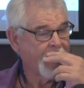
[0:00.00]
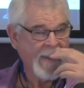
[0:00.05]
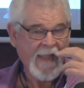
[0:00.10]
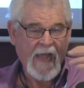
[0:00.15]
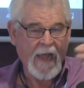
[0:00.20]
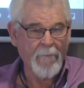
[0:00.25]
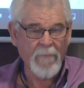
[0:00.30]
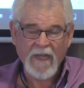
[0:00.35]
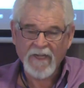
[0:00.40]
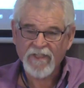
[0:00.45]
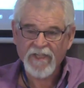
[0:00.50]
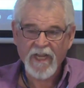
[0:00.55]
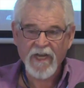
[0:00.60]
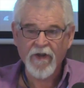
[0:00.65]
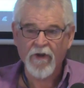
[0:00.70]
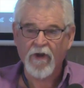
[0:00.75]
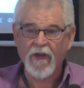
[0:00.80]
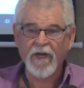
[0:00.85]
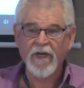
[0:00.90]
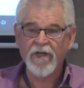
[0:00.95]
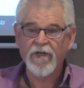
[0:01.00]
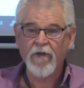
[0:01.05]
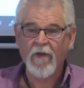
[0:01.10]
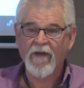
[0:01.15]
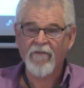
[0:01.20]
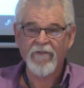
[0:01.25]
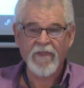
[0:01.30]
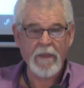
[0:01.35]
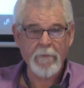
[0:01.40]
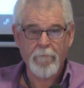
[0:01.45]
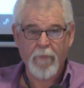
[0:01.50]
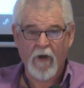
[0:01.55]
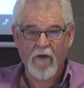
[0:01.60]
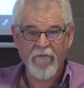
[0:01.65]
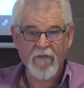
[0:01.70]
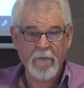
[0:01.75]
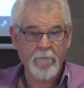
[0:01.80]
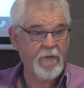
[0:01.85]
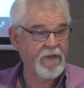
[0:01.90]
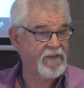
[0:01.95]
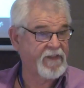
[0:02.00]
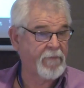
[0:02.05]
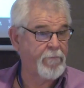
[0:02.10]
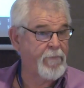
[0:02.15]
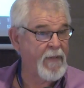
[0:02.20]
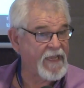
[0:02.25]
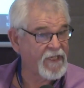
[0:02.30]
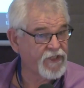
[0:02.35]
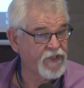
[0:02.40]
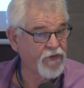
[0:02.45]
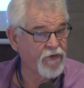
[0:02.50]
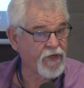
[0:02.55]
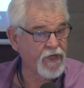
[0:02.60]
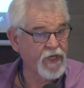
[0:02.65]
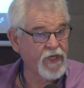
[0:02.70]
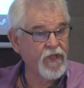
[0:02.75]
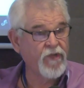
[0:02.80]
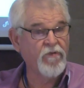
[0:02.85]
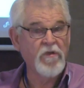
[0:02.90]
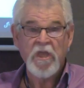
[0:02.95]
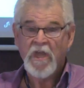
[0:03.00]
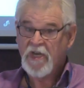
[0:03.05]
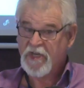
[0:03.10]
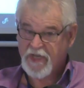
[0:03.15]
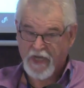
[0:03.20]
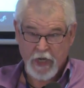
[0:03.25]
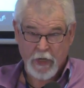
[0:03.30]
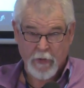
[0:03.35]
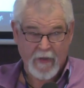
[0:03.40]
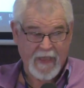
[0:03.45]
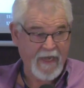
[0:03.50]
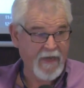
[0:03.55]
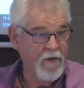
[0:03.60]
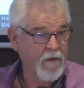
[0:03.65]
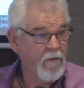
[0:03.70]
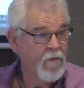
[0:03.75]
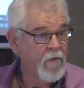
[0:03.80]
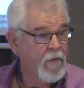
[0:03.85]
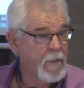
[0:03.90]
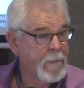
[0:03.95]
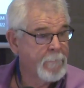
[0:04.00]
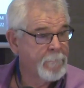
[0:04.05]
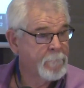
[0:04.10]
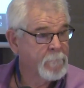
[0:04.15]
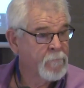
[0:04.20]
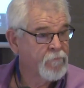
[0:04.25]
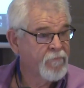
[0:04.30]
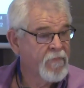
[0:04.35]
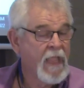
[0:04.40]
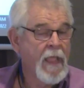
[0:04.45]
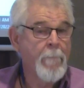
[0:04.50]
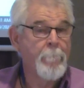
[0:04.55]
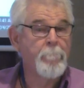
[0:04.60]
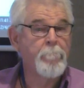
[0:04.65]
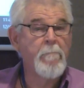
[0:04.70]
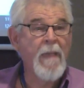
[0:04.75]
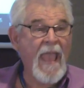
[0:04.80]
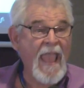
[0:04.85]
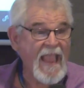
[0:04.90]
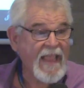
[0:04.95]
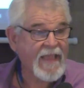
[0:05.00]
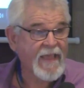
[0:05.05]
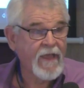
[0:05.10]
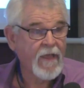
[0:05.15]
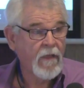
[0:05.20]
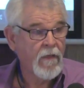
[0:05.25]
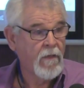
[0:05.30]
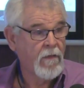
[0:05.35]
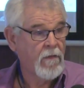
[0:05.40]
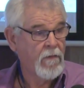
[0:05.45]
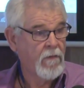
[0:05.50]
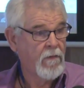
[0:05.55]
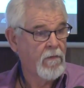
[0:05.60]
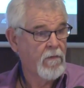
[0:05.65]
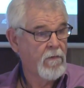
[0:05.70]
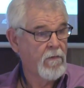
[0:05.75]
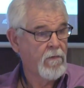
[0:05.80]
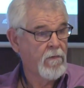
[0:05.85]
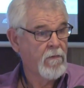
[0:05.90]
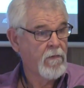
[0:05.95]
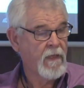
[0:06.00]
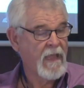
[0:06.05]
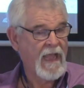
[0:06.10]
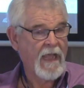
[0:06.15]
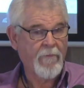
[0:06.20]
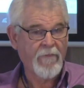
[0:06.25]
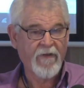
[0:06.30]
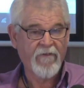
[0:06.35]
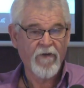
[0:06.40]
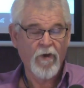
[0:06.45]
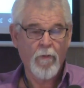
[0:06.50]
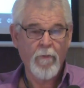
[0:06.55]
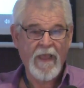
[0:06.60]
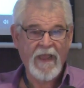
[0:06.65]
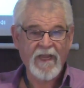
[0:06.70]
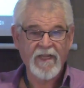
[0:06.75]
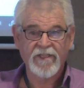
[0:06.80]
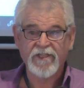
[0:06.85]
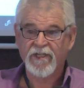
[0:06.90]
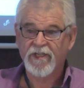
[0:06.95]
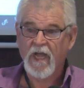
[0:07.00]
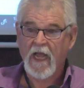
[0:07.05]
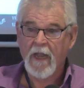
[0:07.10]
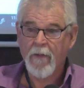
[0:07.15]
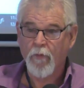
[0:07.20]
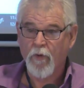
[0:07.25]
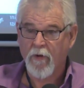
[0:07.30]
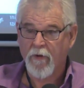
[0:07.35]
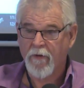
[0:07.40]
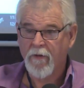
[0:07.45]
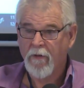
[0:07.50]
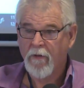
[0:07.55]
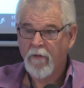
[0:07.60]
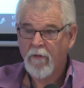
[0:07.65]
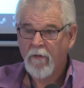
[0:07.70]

I'm not saying you're going to do everything perfect, but the best you can do, do it. Make. How many of you know make is a time word?